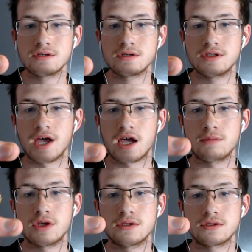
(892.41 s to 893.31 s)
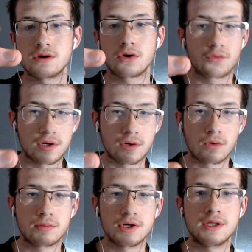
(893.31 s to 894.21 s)
diamonds are real,
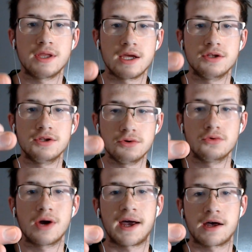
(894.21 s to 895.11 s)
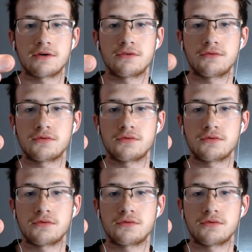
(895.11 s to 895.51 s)
but they do have,